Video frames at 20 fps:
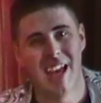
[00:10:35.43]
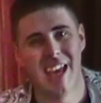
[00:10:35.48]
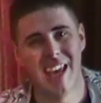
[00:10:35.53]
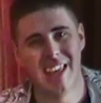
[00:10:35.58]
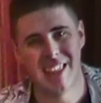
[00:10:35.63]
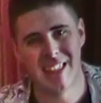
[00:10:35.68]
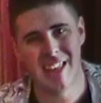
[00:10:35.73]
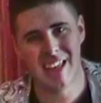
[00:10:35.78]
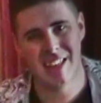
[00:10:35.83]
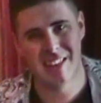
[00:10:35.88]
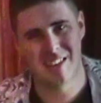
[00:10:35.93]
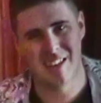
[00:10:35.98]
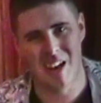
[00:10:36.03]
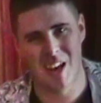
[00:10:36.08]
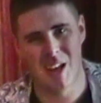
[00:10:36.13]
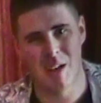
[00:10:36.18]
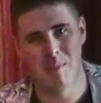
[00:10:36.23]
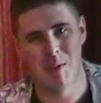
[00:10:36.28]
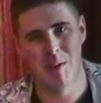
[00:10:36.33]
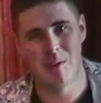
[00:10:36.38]
isn't it
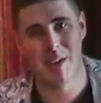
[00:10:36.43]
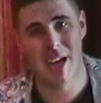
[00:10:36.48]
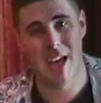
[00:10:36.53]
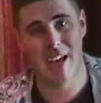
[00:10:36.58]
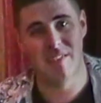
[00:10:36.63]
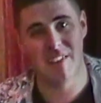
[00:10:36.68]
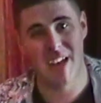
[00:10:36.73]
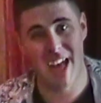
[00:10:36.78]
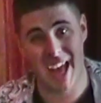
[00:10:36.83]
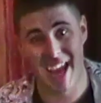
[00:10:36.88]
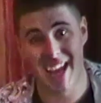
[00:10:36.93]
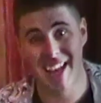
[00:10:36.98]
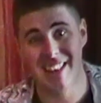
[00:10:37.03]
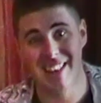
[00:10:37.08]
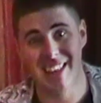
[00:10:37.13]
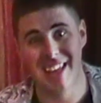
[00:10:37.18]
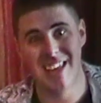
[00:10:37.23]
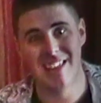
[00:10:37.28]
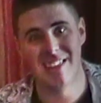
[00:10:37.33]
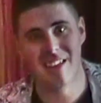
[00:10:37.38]
time you gave Ang
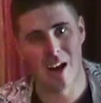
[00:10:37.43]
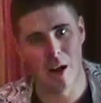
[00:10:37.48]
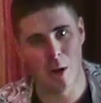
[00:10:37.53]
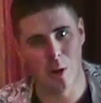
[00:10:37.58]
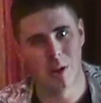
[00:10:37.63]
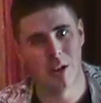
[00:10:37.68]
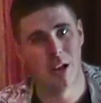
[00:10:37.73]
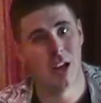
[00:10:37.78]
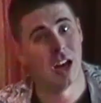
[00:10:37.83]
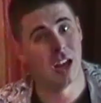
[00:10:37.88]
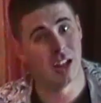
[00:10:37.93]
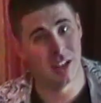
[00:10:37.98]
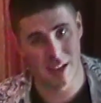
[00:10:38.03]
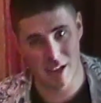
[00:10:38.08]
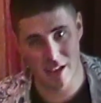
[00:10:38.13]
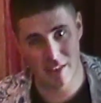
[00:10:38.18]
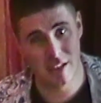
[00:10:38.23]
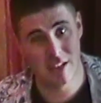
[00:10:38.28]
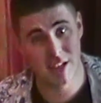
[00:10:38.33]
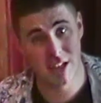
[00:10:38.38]
Lee's Hulk
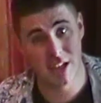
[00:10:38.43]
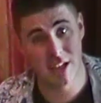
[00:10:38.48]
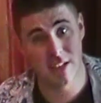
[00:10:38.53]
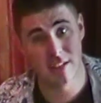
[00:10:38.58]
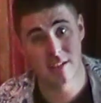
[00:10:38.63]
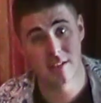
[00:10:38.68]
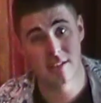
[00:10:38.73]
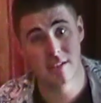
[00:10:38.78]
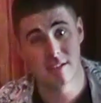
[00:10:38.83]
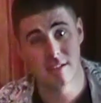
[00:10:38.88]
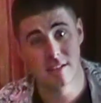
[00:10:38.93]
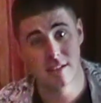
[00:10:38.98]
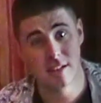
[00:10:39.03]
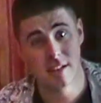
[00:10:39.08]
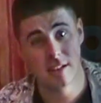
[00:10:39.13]
another chance?